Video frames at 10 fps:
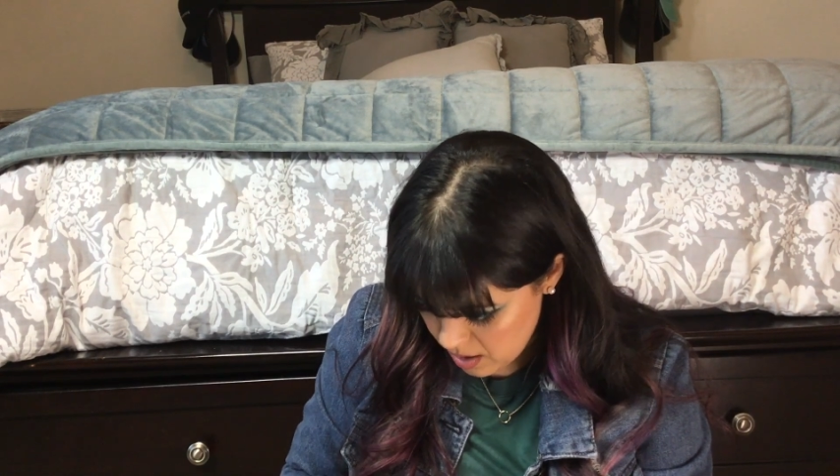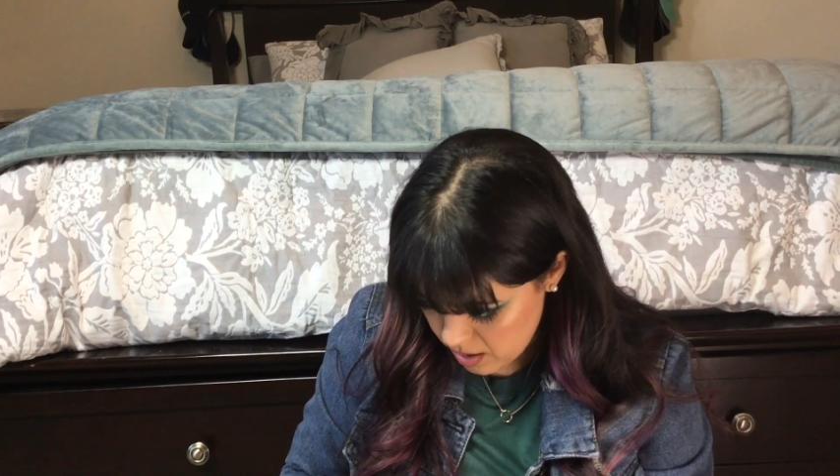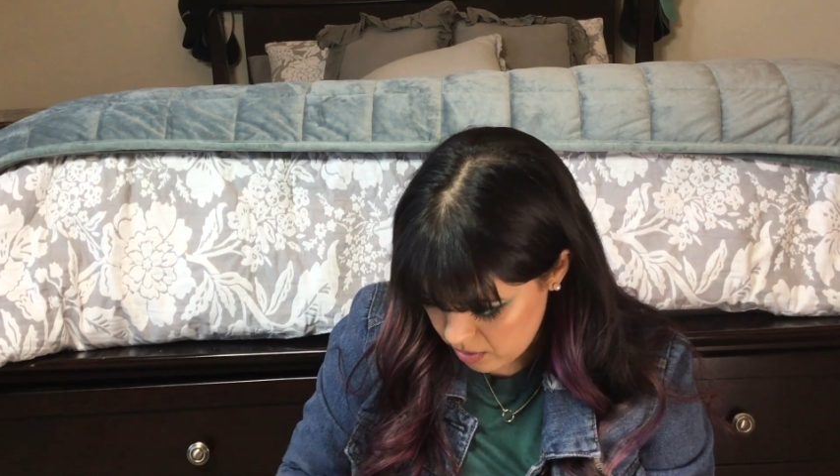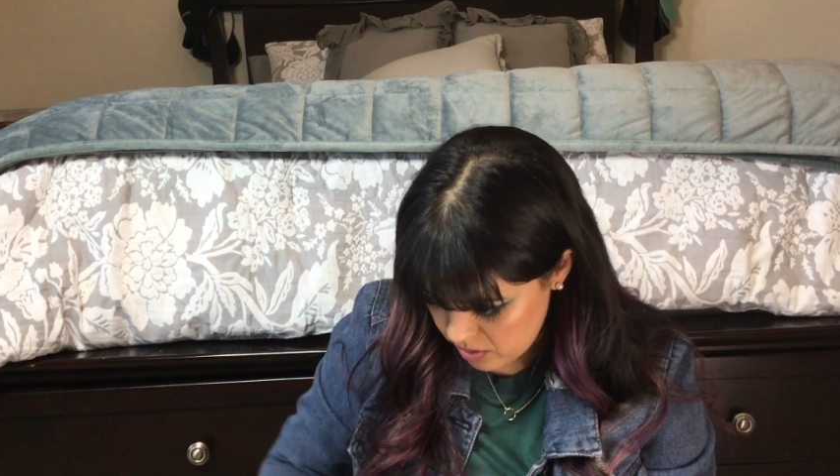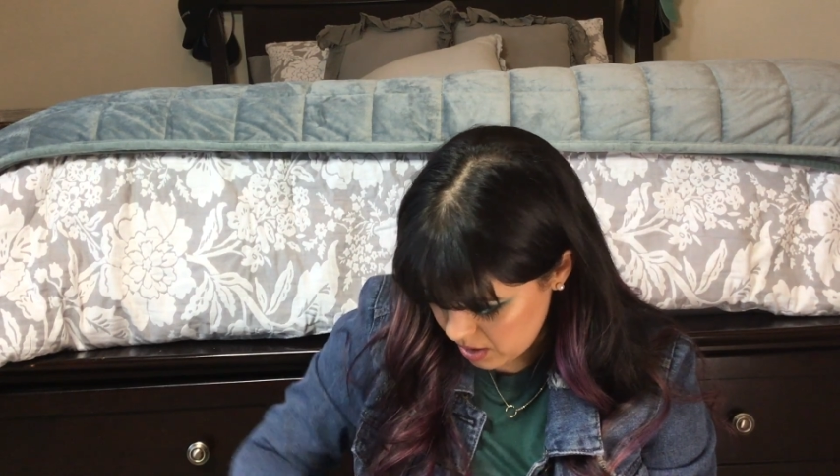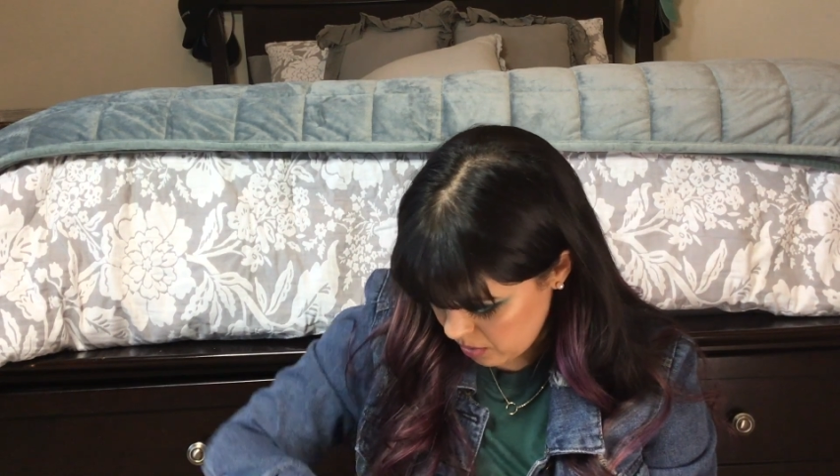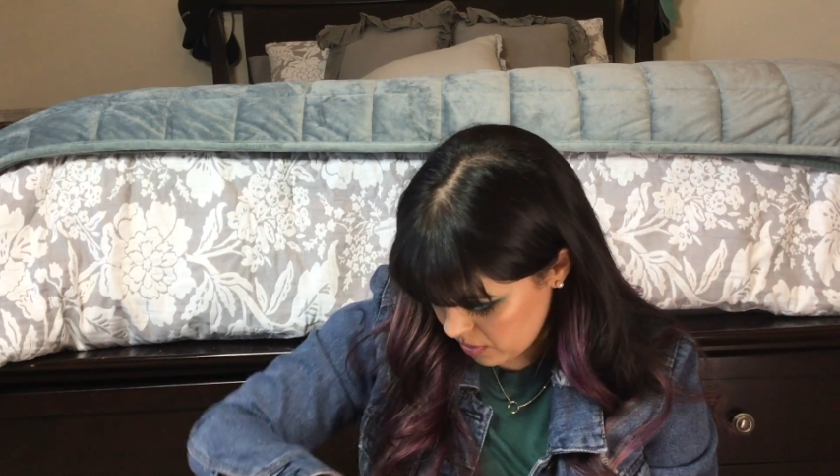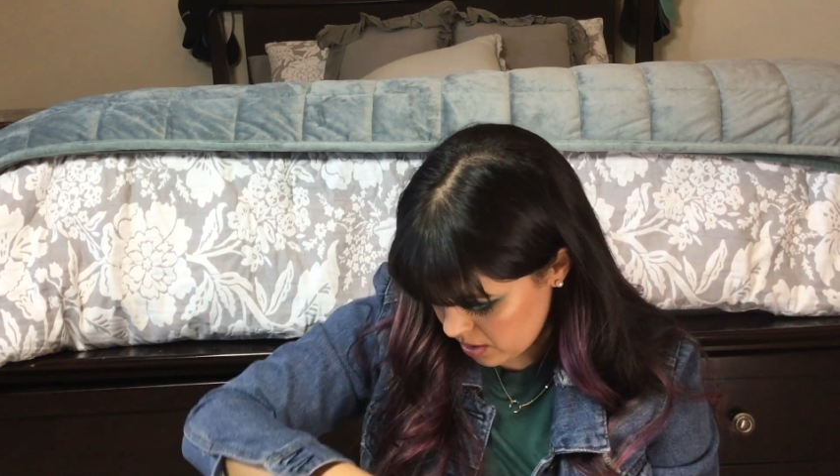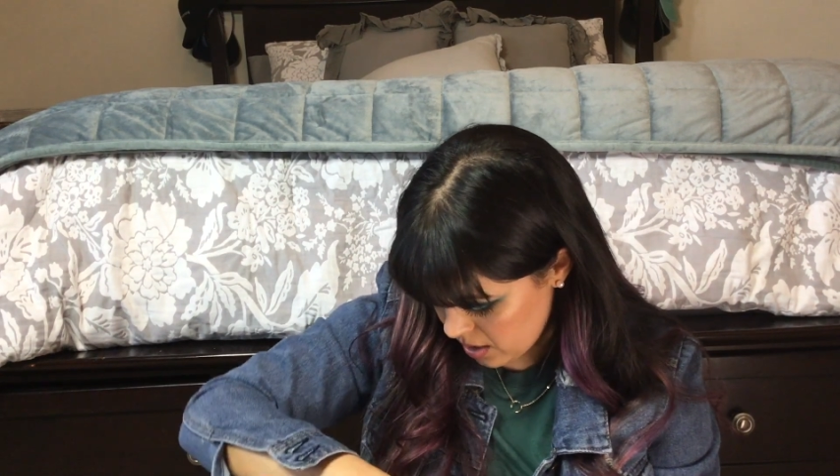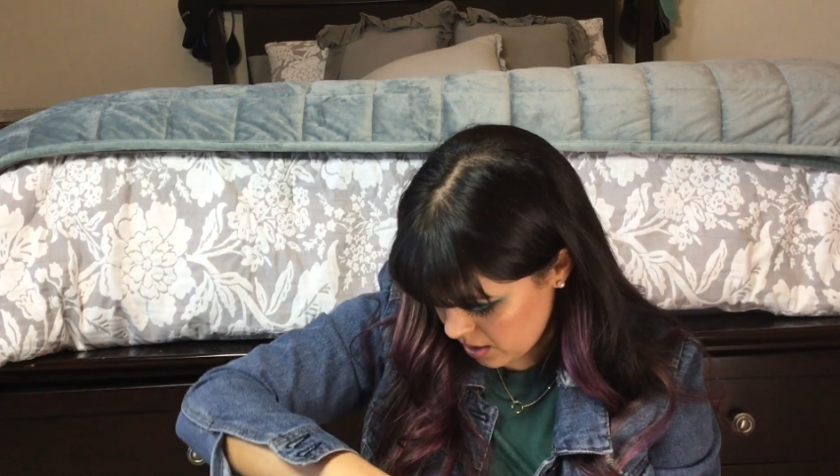Oh, see, that
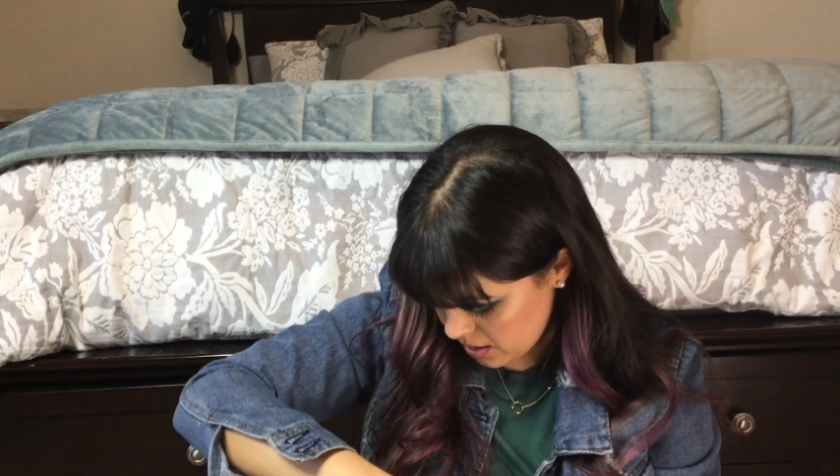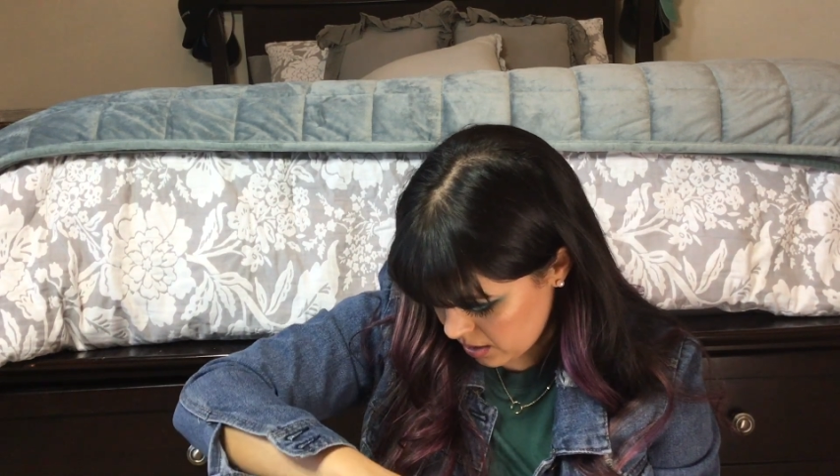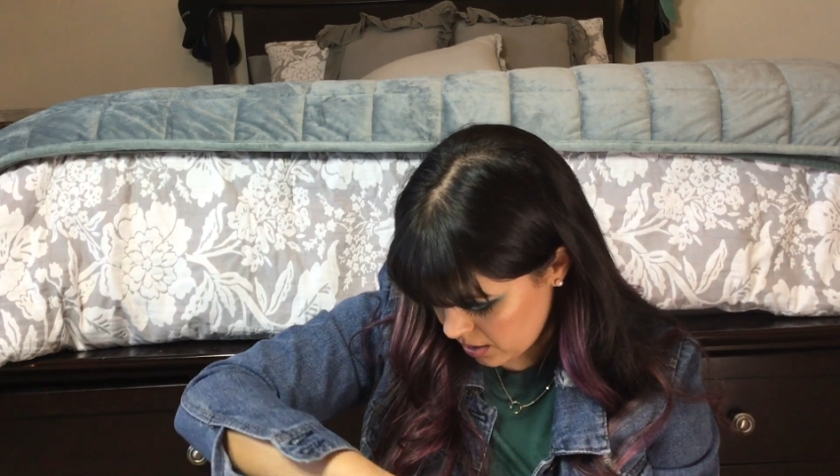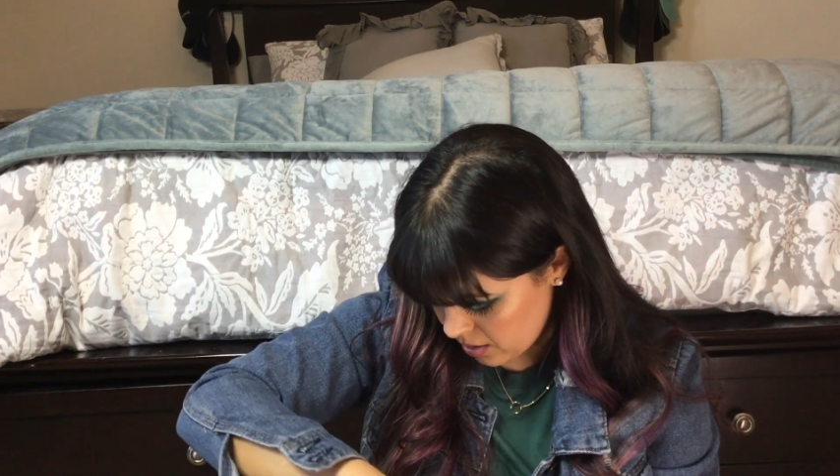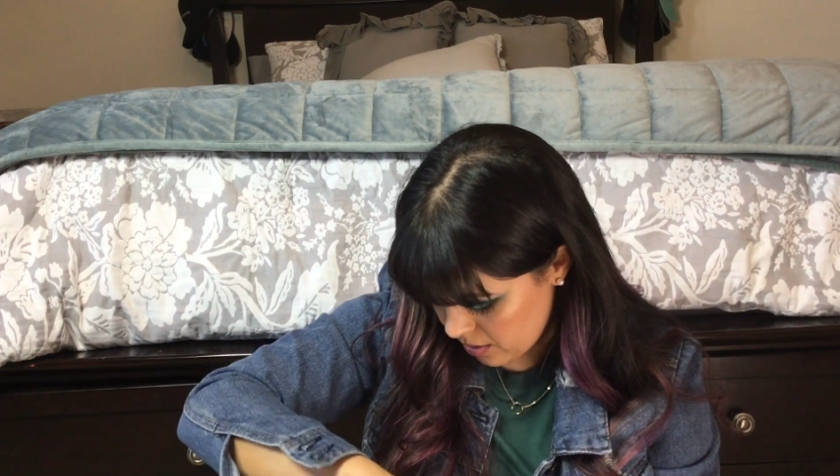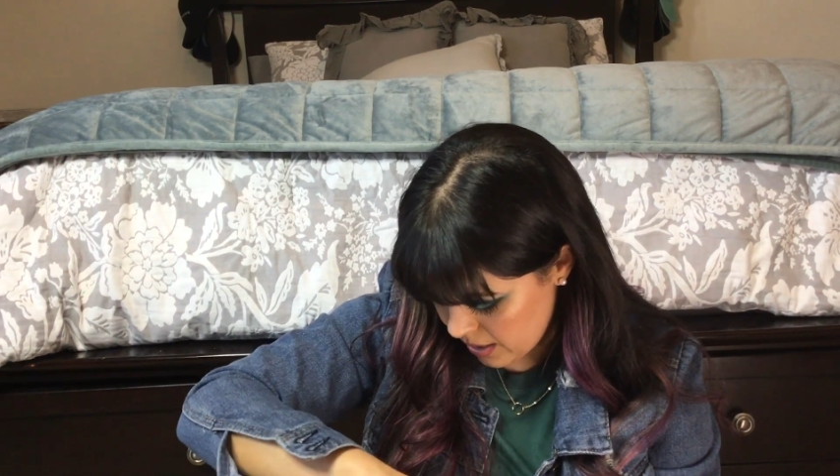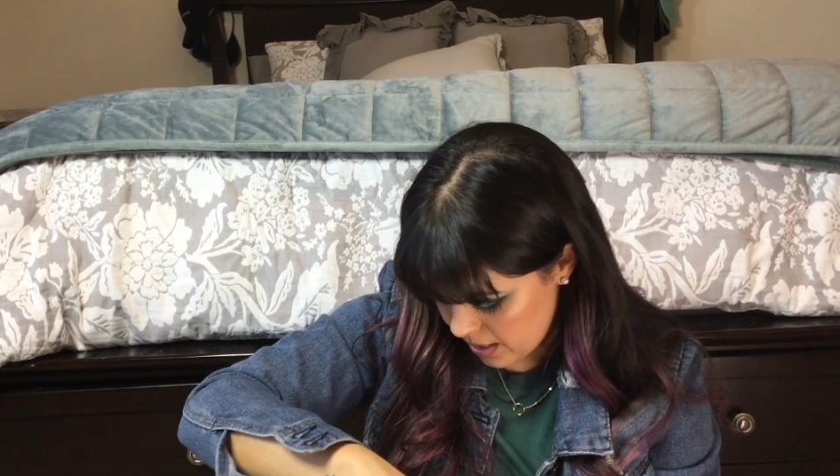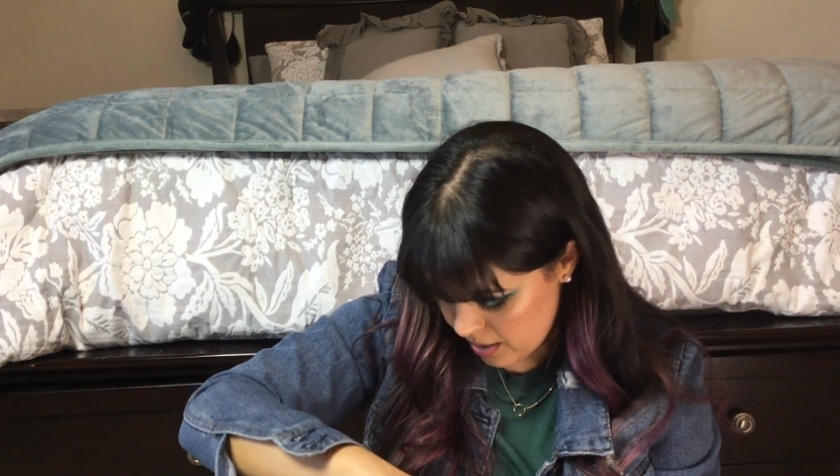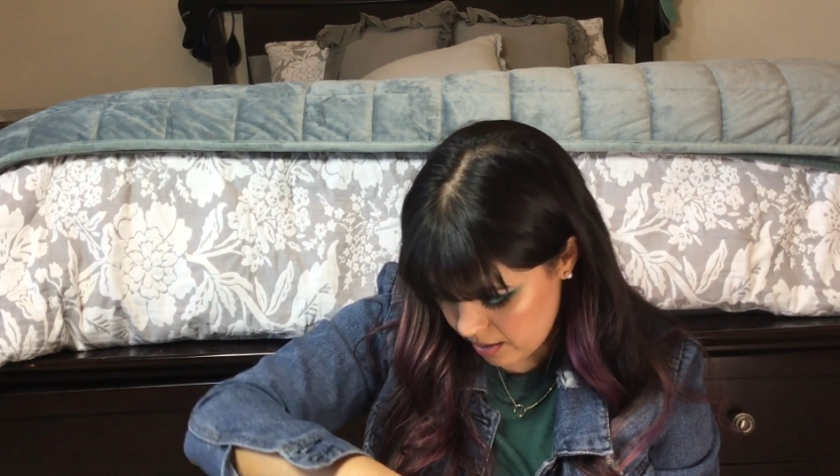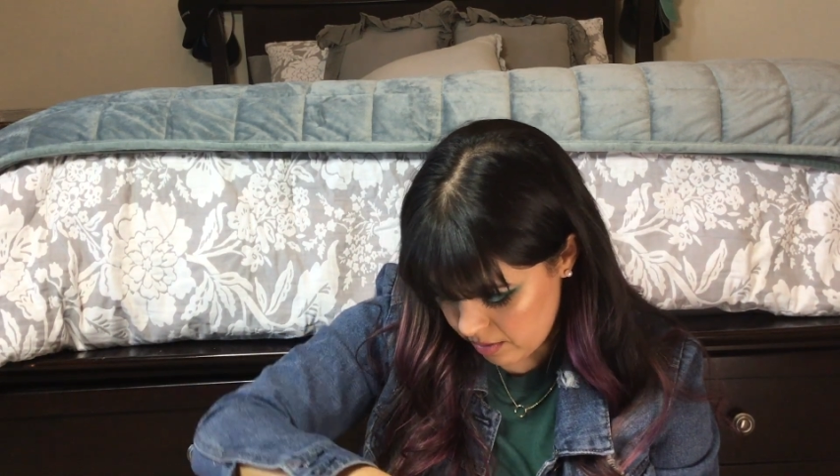one's not as glittery.